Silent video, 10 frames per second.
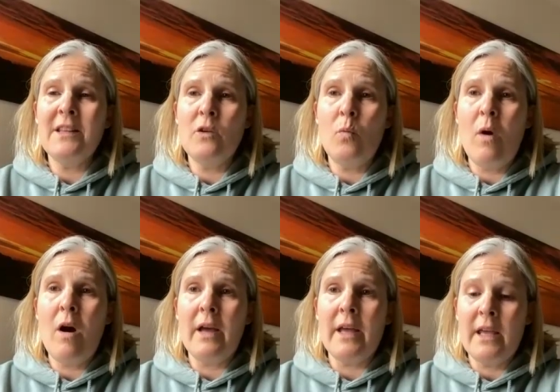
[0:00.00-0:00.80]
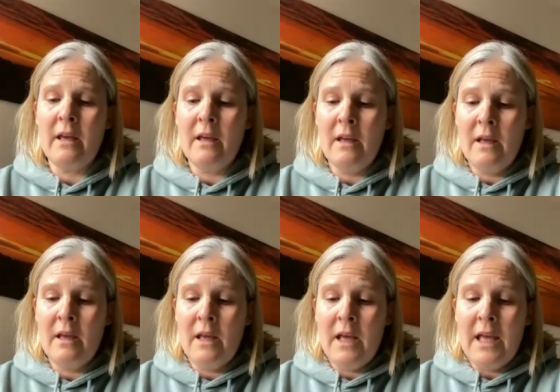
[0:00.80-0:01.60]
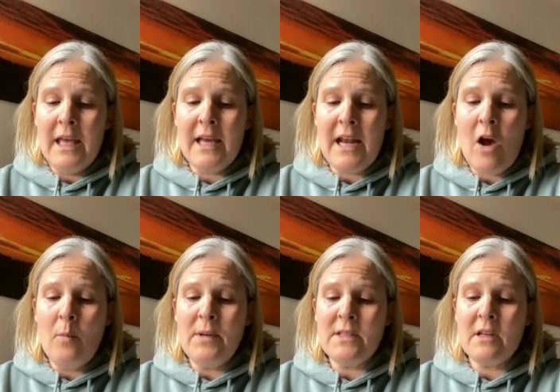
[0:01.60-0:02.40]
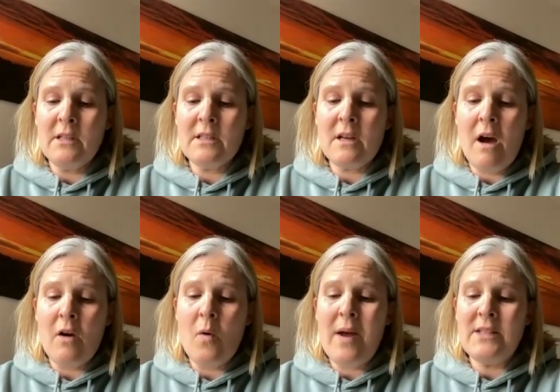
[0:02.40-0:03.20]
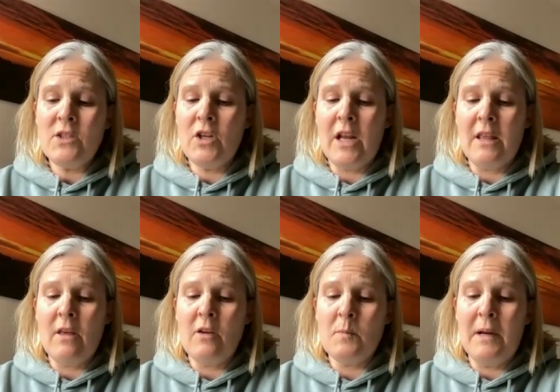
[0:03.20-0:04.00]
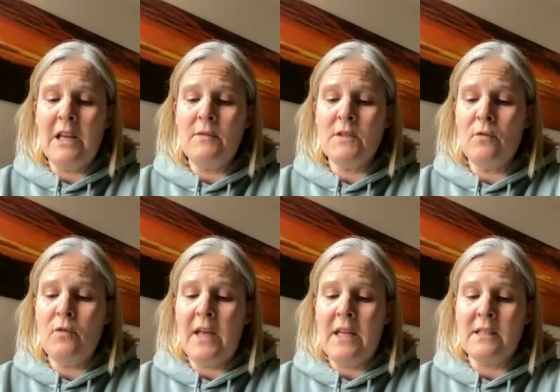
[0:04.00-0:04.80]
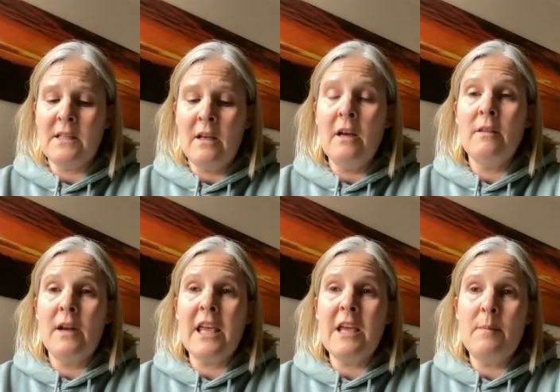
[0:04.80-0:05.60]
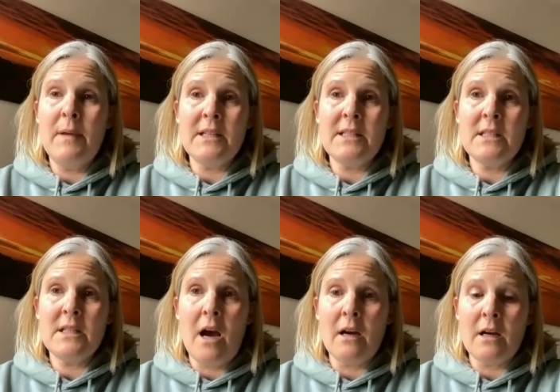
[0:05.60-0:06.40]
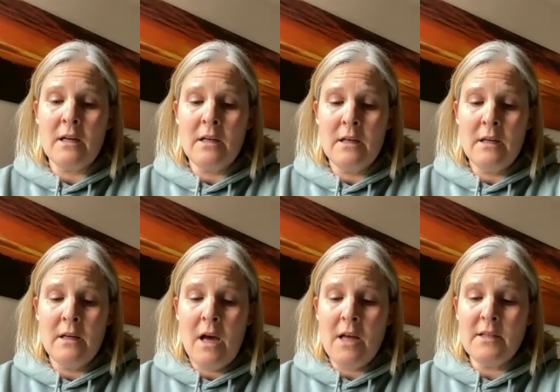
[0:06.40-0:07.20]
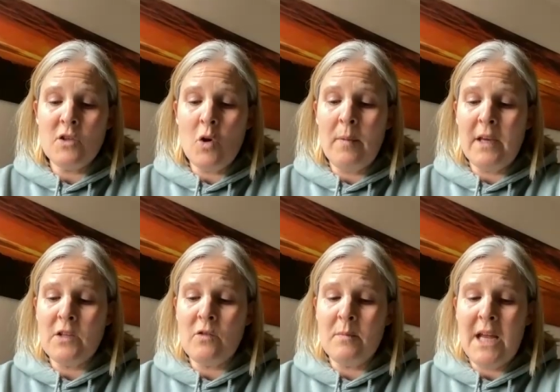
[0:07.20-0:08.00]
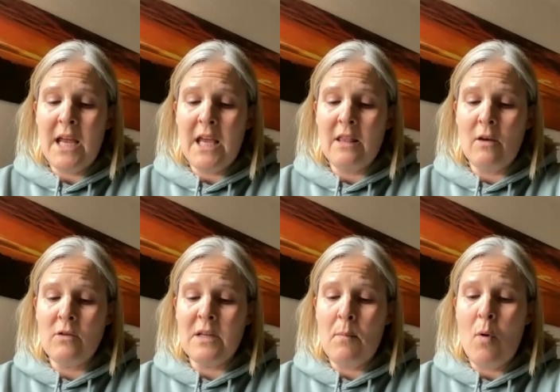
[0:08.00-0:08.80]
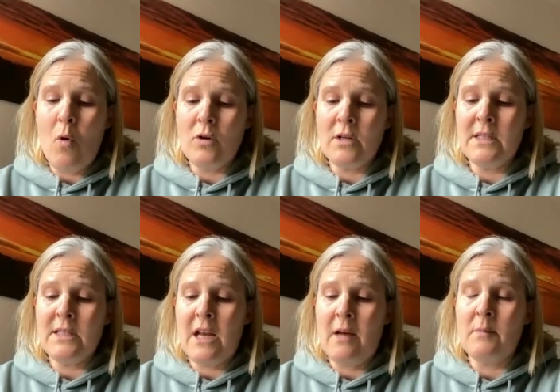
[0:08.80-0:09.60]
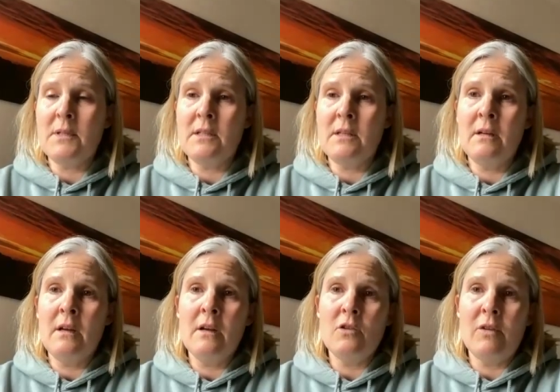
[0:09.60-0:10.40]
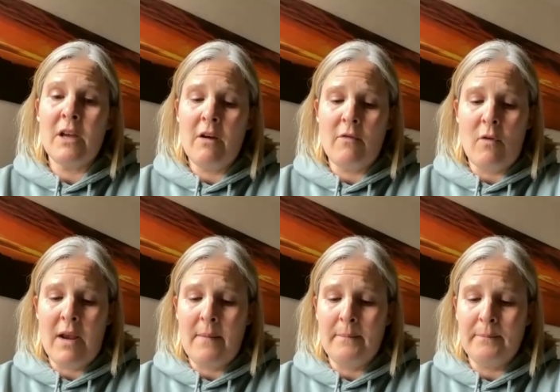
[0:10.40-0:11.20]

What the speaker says: the why, it can help us to start questioning those beliefs and fears that are keeping us stuck and stopping us from taking those important steps to recovery.